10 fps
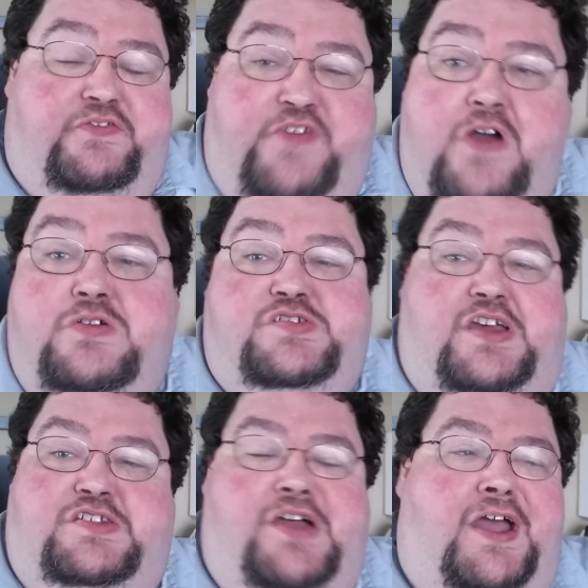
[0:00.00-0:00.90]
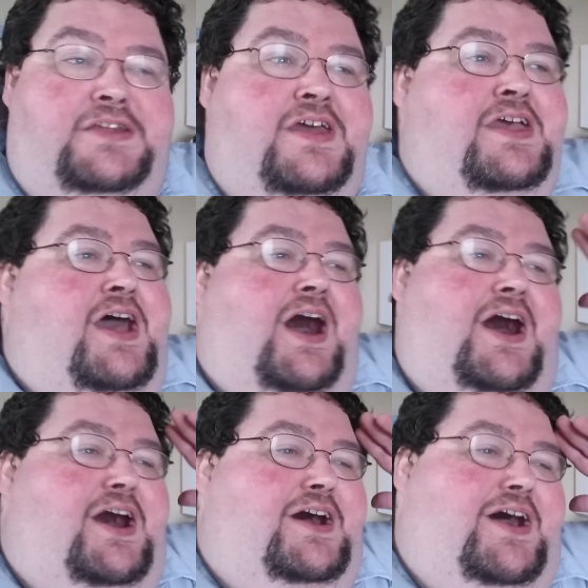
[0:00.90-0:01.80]
phones. I signed
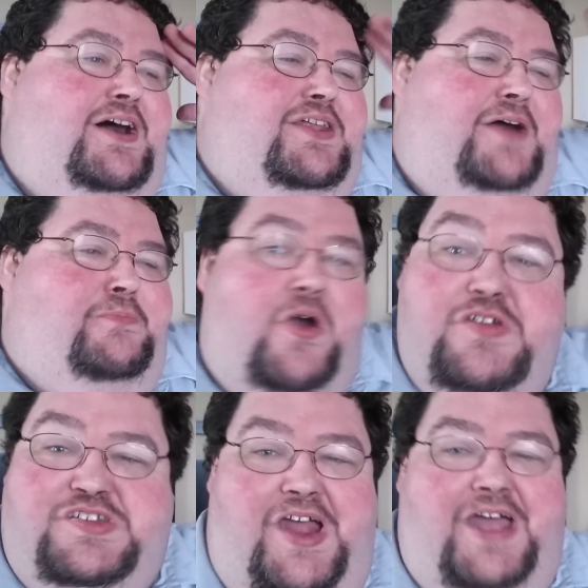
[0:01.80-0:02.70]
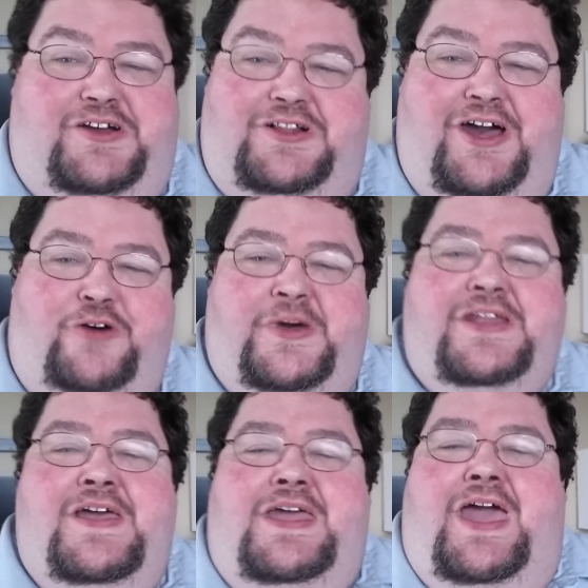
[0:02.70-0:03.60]
a motorcycle
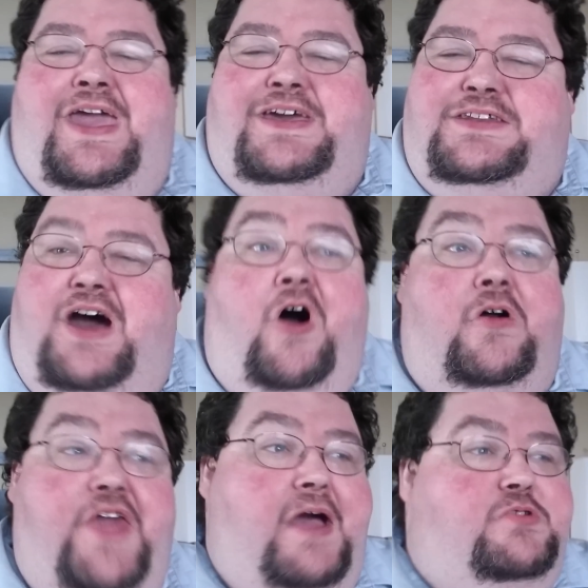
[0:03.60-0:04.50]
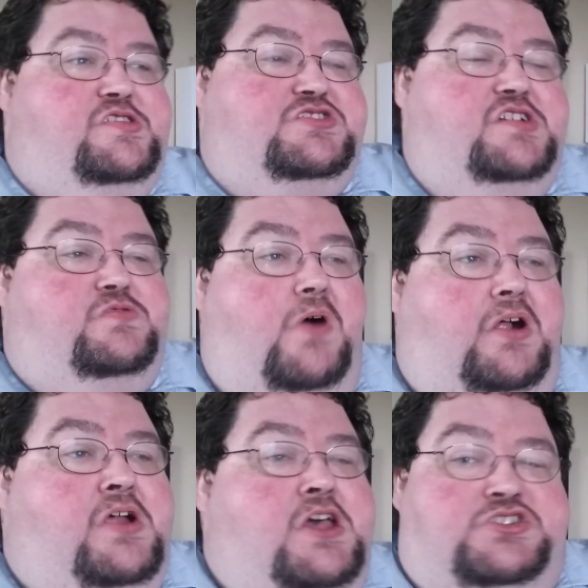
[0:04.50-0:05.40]
helmet. And all that was just
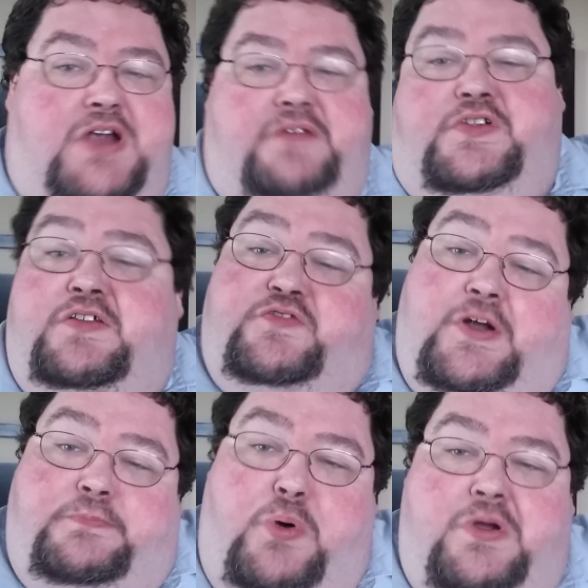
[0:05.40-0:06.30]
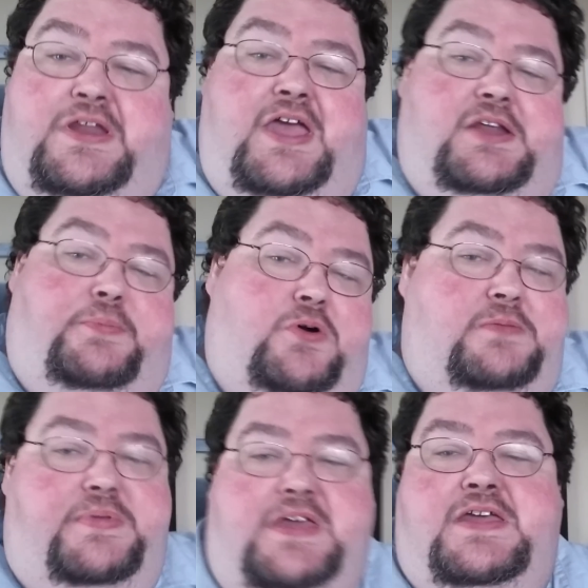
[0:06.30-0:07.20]
while traveling from point A to
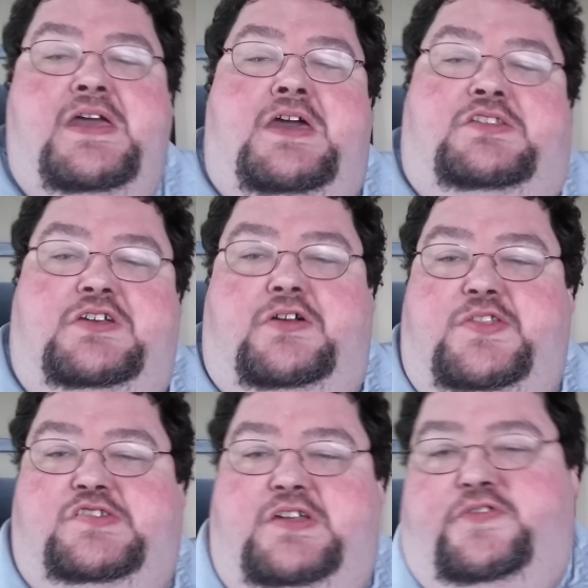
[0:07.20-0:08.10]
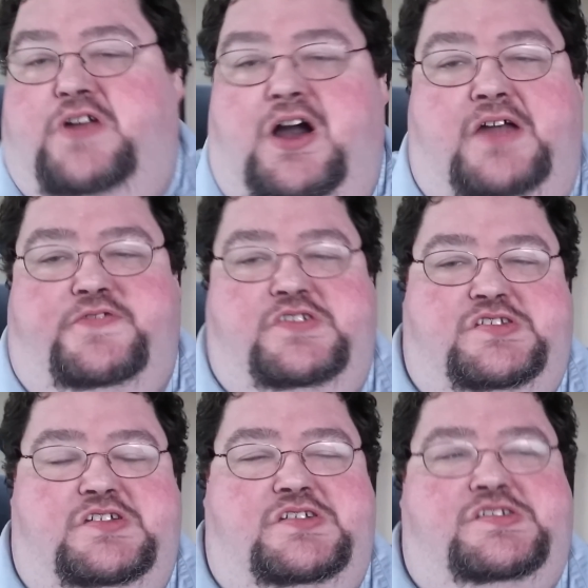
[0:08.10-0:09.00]
point B to go to these different
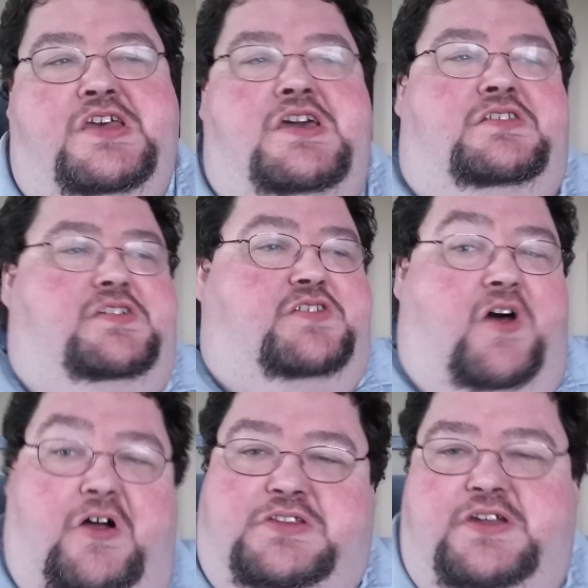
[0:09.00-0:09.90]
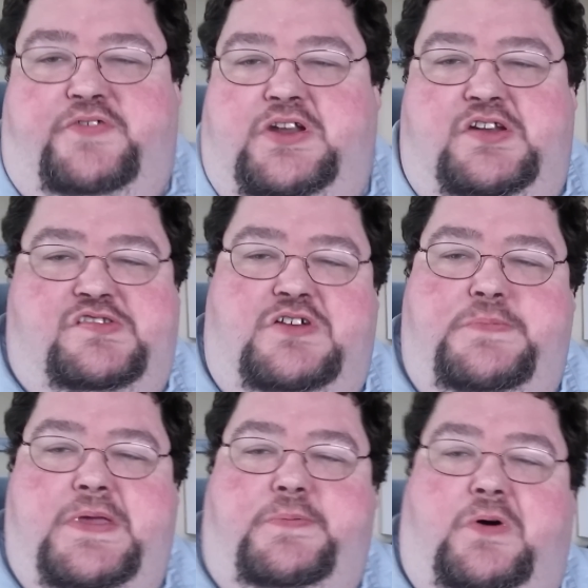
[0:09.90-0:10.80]
conferences, to talk to different industry
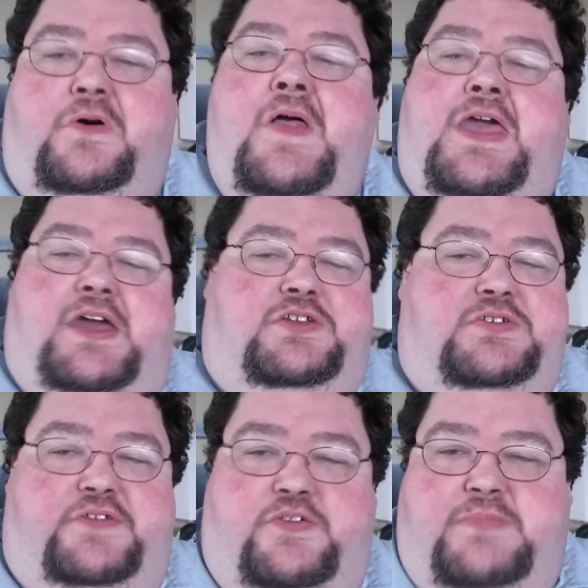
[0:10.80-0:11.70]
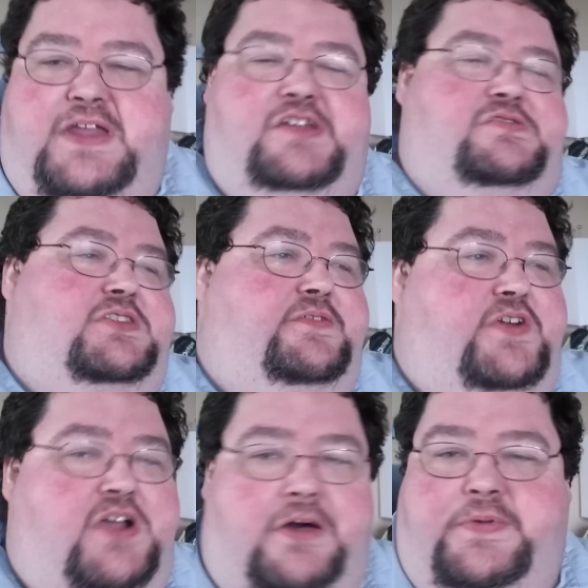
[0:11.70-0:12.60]
people and do different meetings with
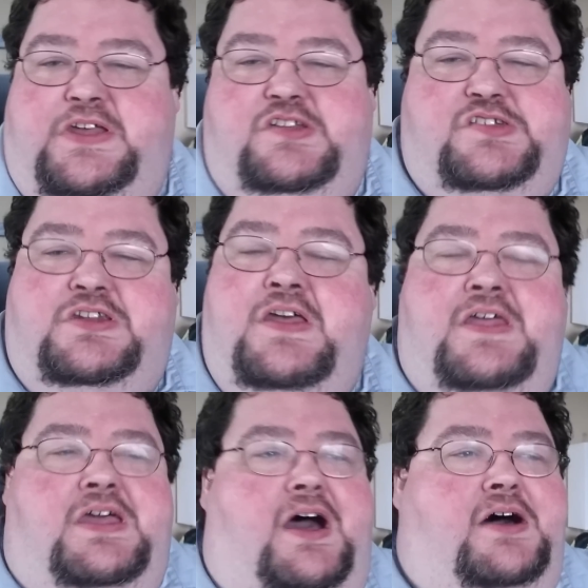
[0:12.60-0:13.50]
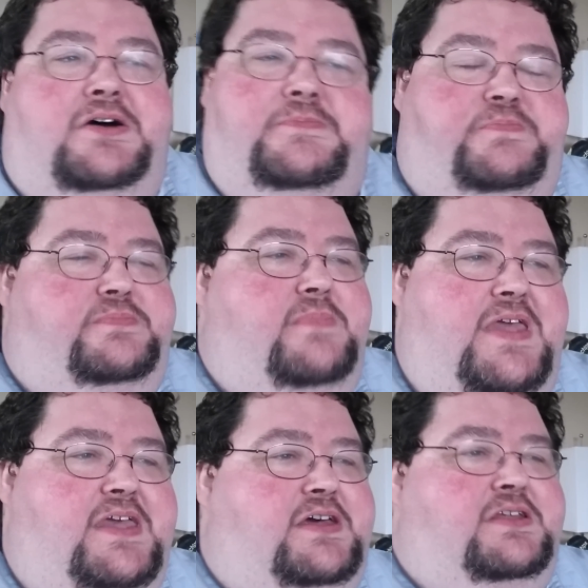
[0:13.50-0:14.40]
different companies. And
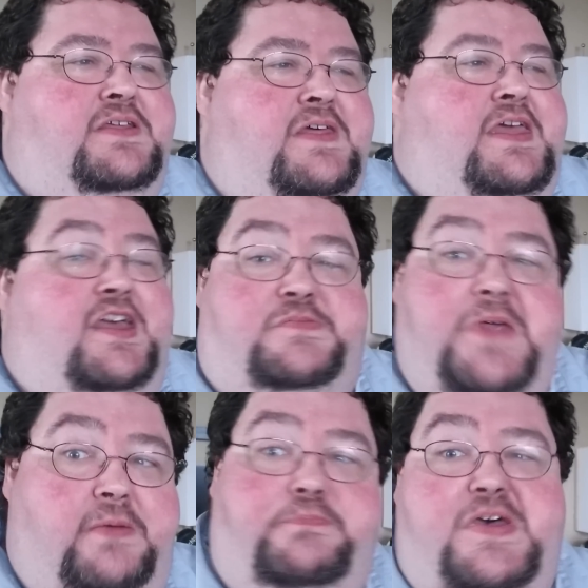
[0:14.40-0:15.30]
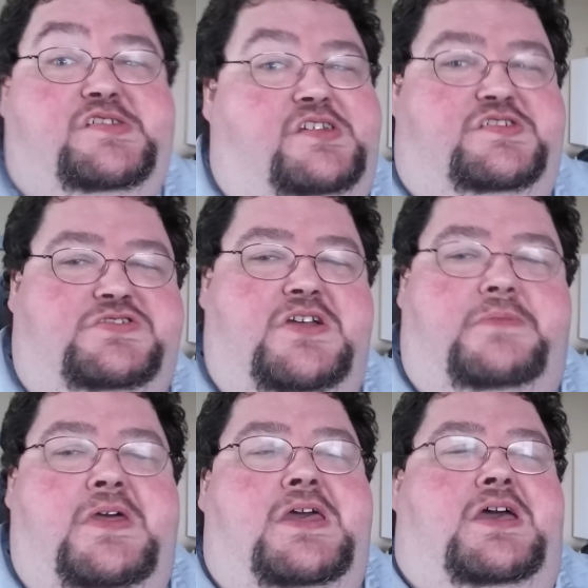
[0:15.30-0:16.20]
man, it's been a business
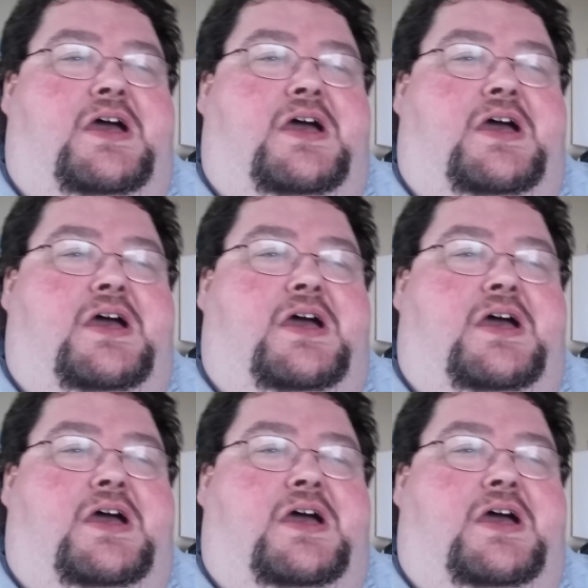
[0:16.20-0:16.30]
trip.